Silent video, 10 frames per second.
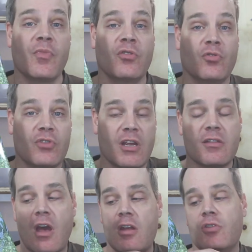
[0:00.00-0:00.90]
So take
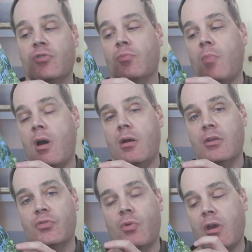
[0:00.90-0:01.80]
that into,
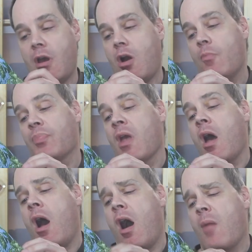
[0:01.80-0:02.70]
into account.
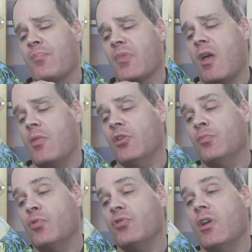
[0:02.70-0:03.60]
Um, this
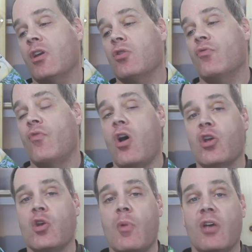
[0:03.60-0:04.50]
particular
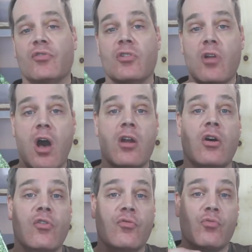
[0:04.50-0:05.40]
volume has a lot
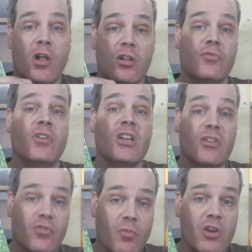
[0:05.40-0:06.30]
of relevant
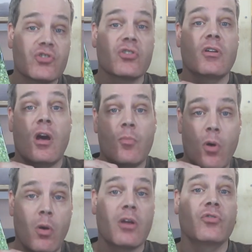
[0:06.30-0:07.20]
information on
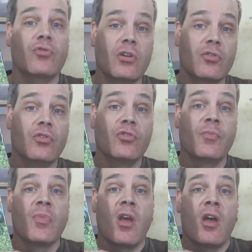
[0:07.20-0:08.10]
boa constrictors.
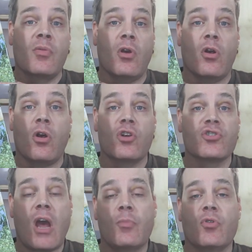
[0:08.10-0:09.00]
There are
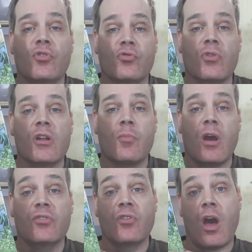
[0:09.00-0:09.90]
chapters written
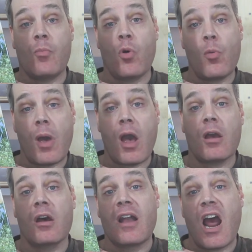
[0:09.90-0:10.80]
by Scott
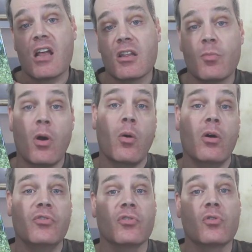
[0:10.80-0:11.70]
Boback on island
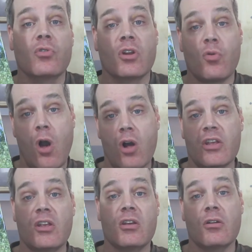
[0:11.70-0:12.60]
boas, including
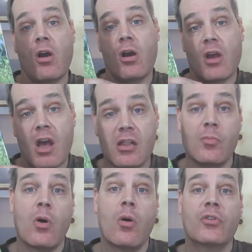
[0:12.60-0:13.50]
Qualkey and Hog Island
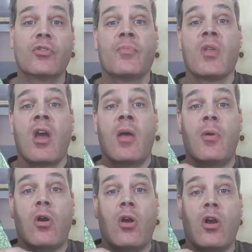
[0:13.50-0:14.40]
boas.
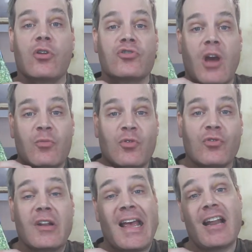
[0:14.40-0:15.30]
There are chapters
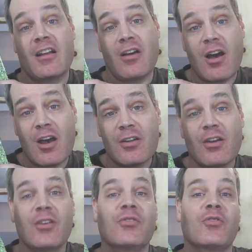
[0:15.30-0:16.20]
on
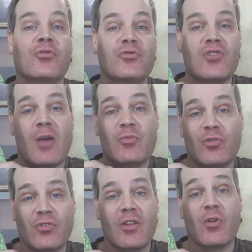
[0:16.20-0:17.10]
anacondas. There's
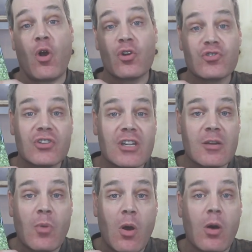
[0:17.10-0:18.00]
chapters on the
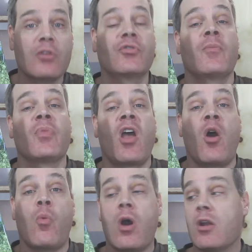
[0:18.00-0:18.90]
Argentine boas.
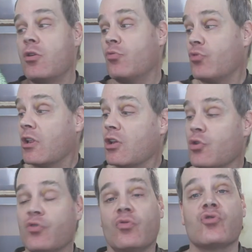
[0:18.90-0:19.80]
One really
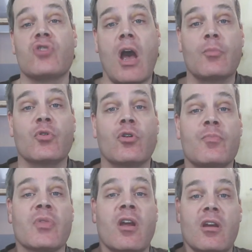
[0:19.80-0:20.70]
useful chapter
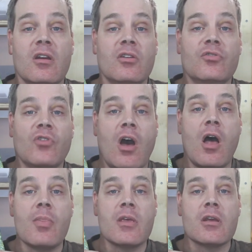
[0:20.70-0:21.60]
is
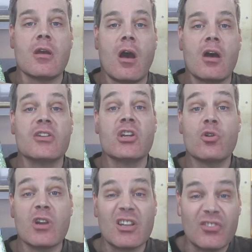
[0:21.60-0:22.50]
on the uh,
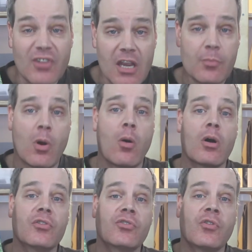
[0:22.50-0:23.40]
Deering Estate
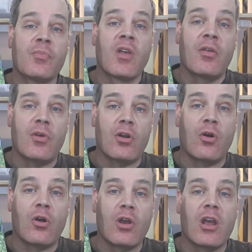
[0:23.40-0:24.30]
boas that
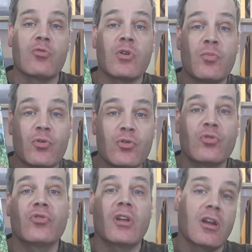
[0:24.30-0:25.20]
are a
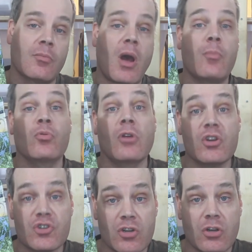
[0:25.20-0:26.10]
reproducing
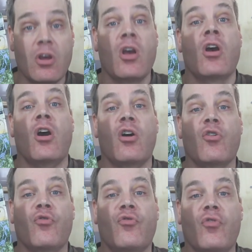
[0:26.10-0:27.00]
population
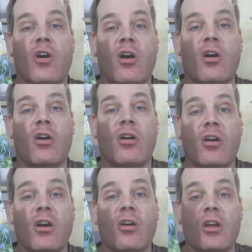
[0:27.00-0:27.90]
of uh,
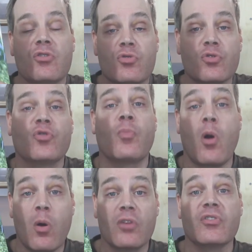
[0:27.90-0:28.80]
introduced
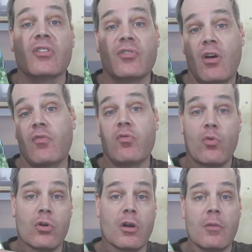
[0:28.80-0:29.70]
boas in South
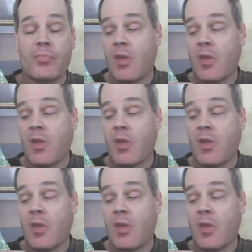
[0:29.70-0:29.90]
Florida.